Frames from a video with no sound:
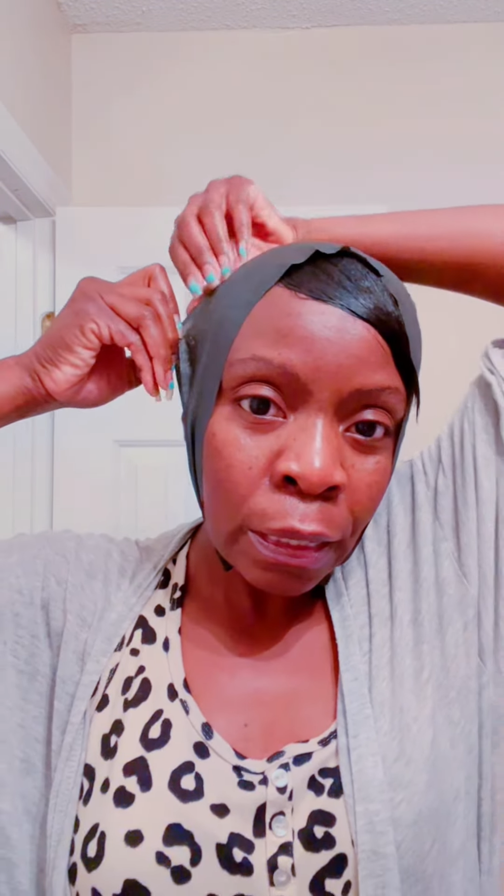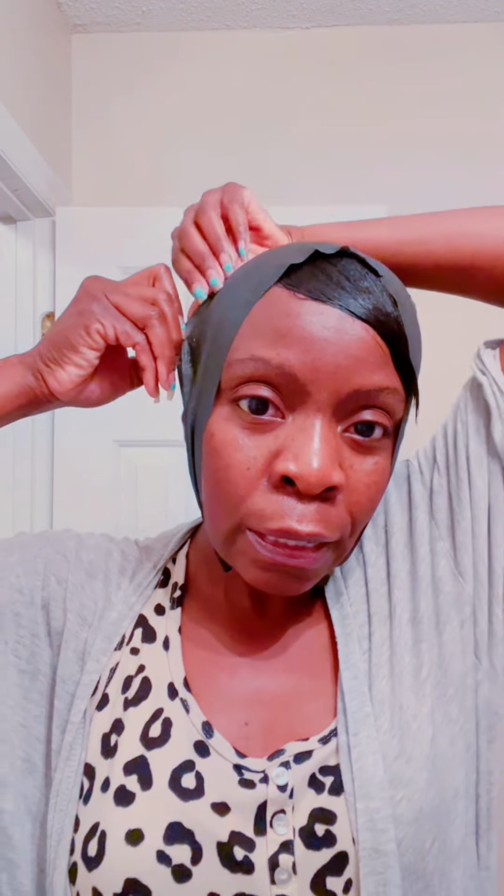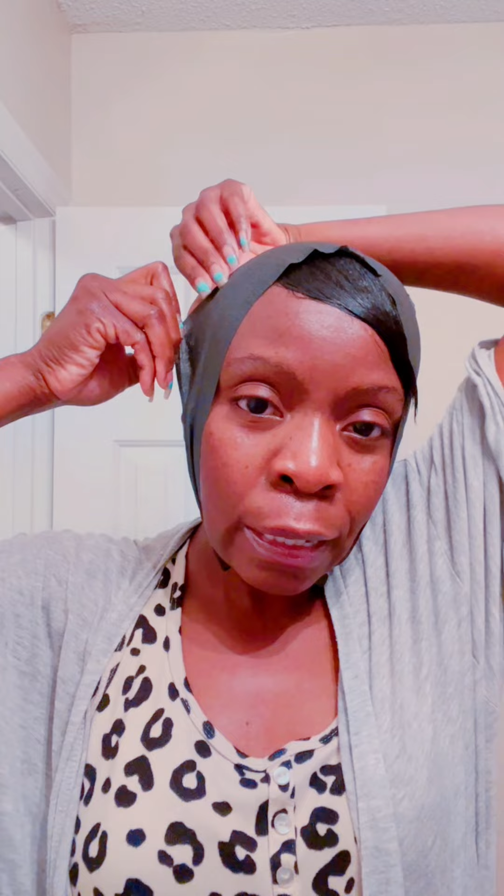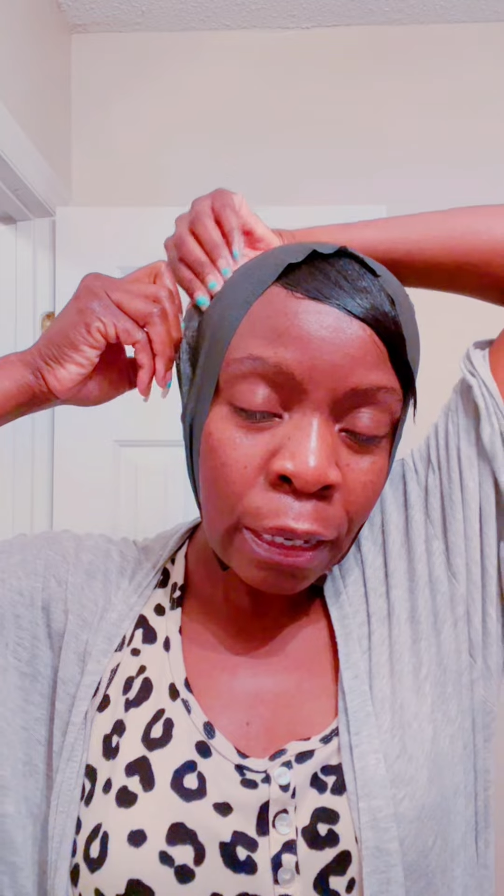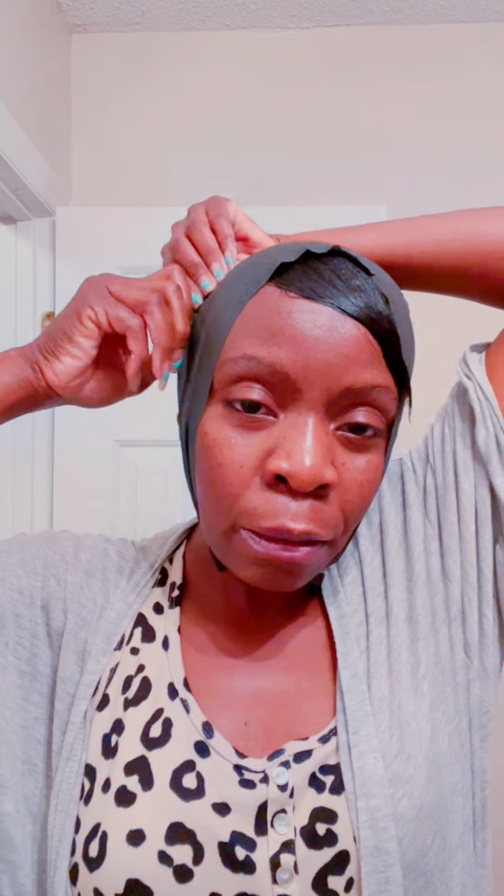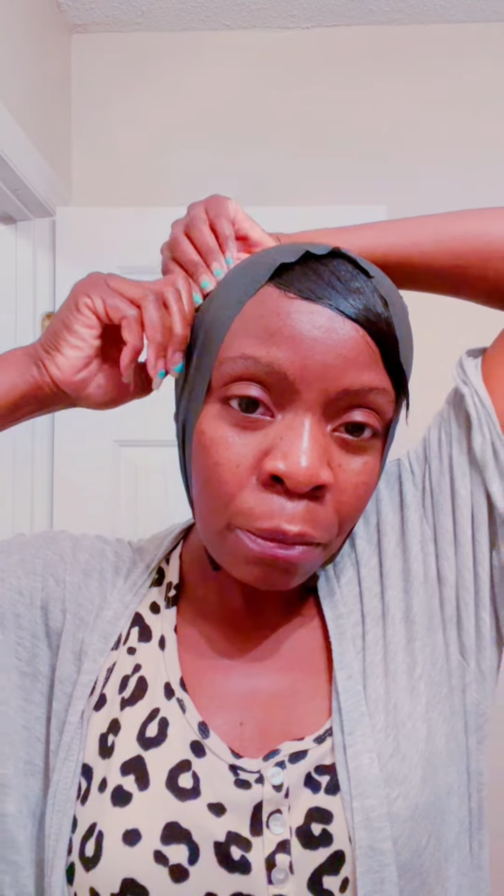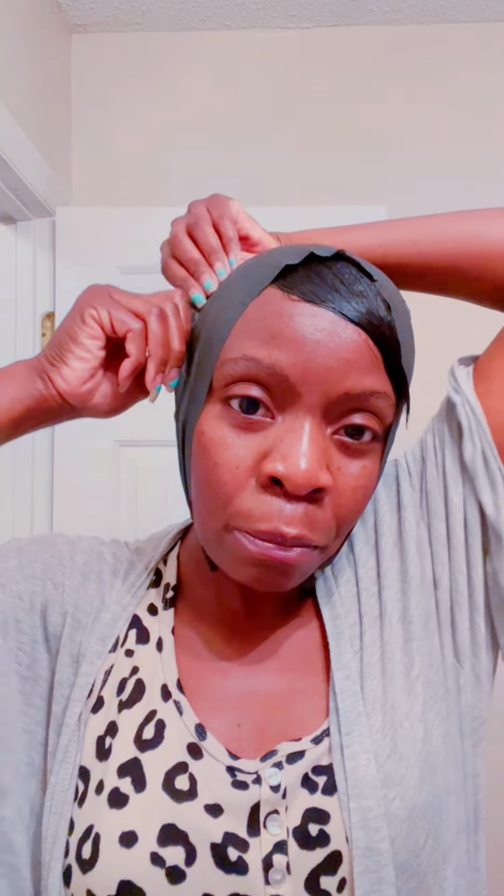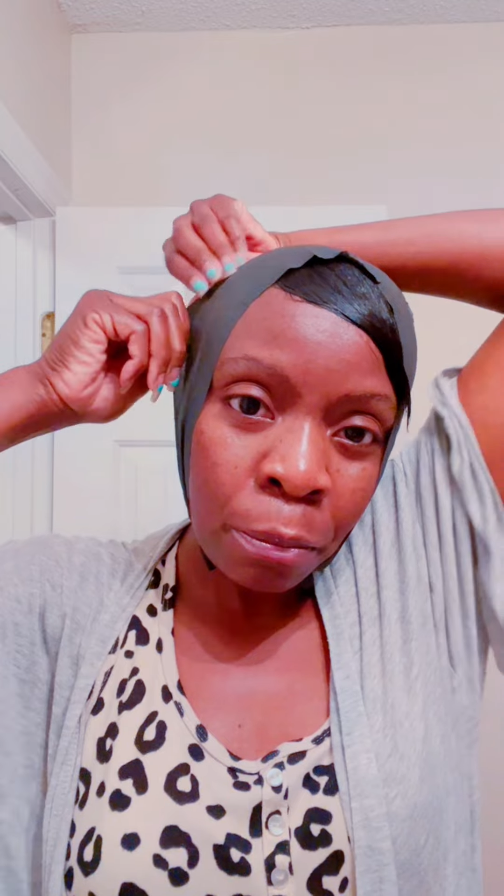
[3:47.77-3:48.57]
Now,